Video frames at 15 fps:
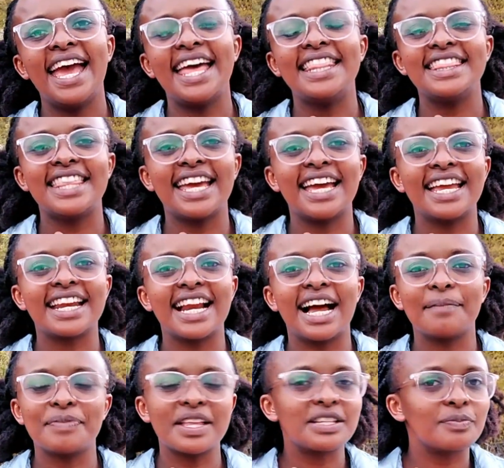and then
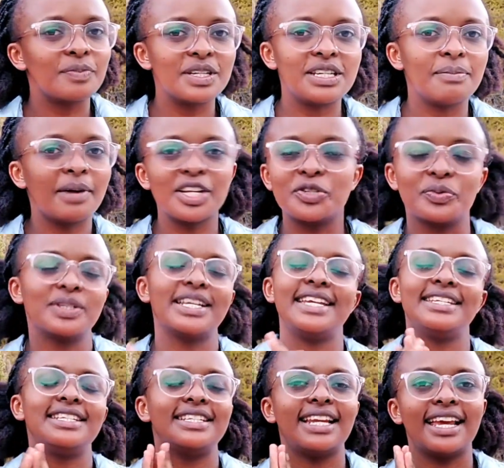um, that's pretty much what I
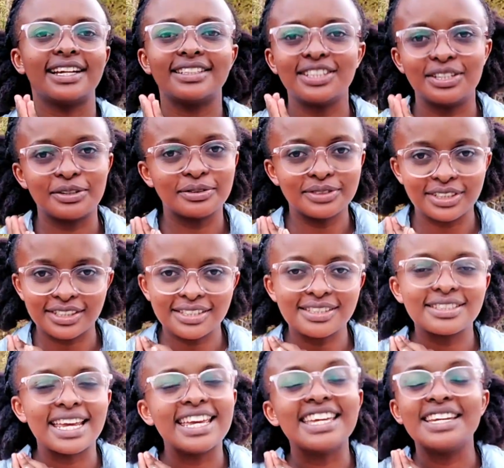did like, you know, just
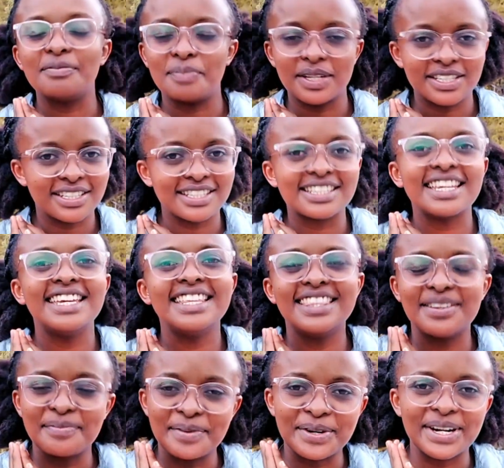taking pictures in
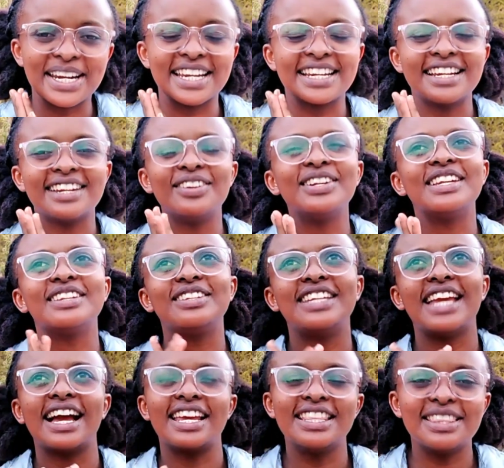the morning. Not,
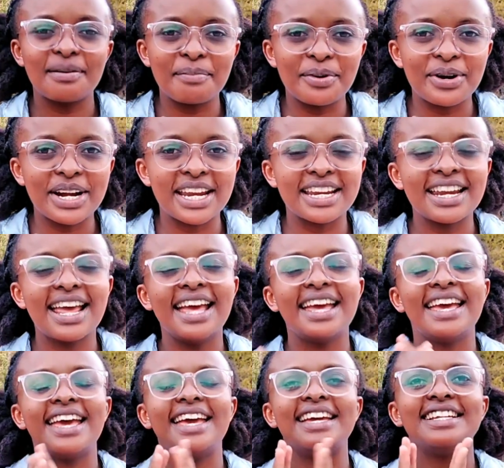yeah, in the morning.
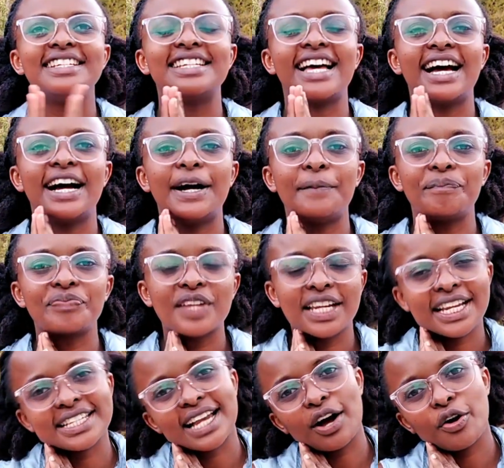And um,
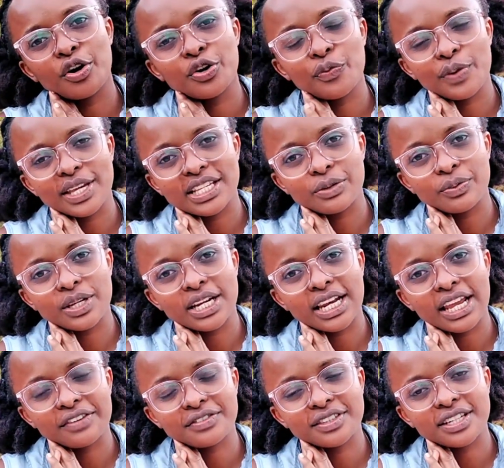later on, we, we
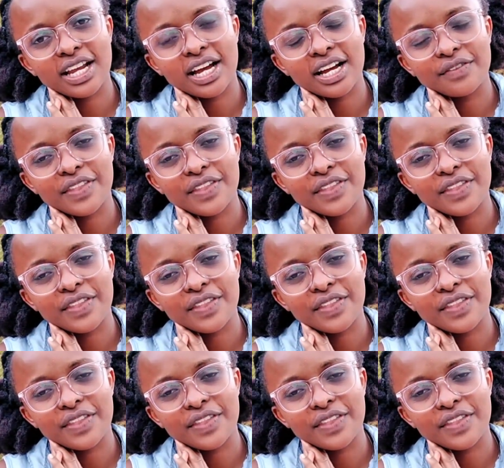left uh,